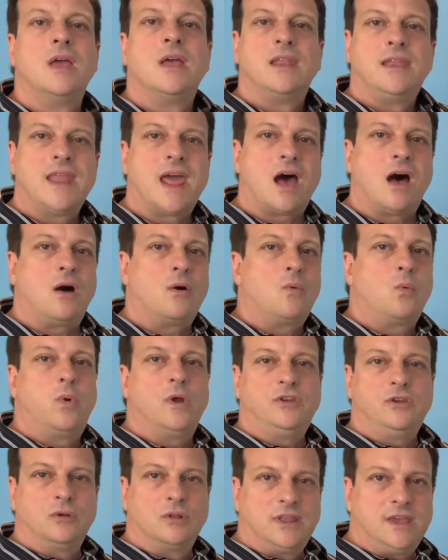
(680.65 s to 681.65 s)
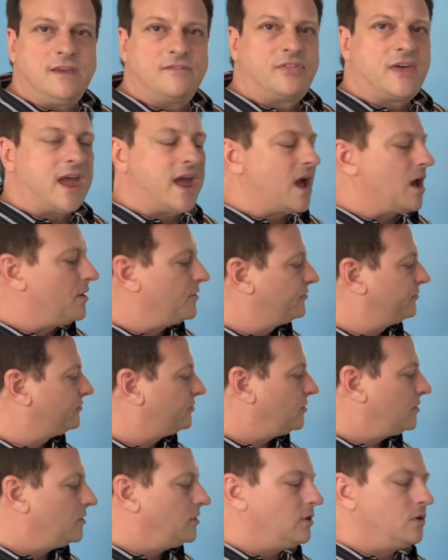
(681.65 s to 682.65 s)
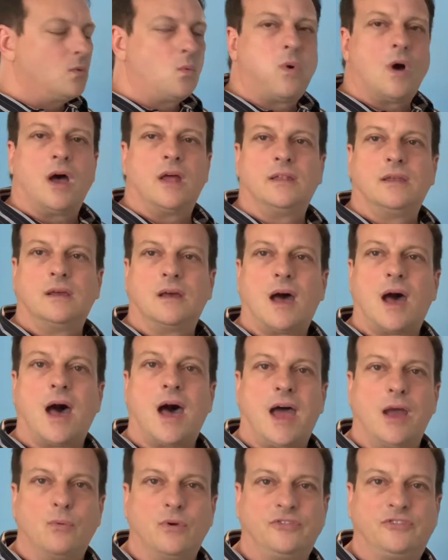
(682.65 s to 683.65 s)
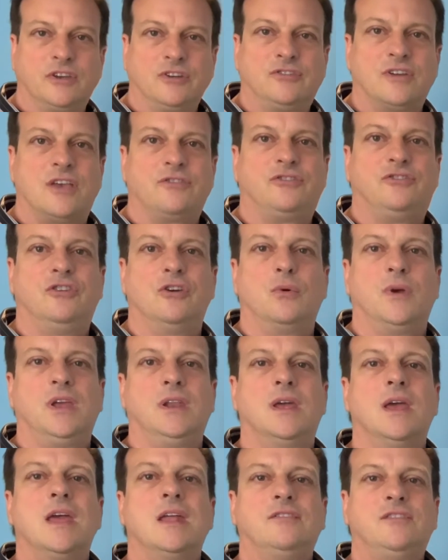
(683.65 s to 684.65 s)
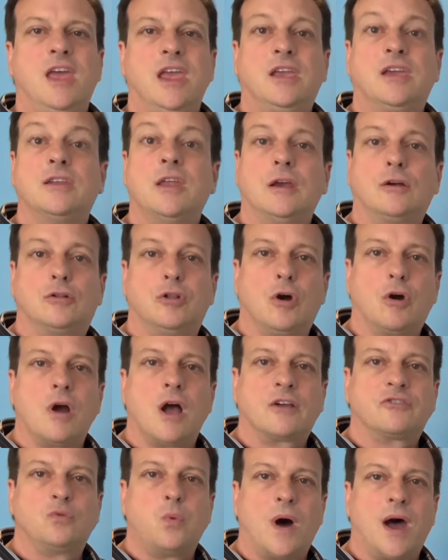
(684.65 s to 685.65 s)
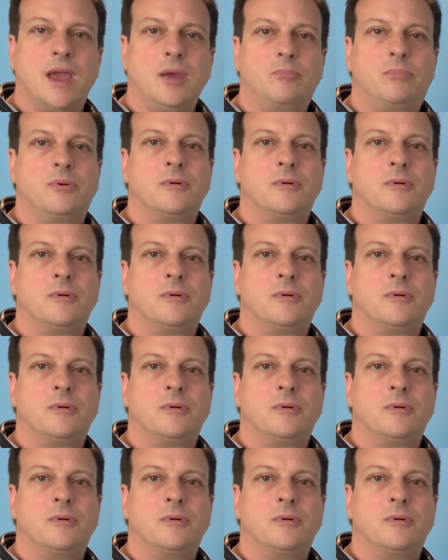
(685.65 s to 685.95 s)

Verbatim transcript: Now, when you leave the house, what I would suggest doing, taking a Clorox wipe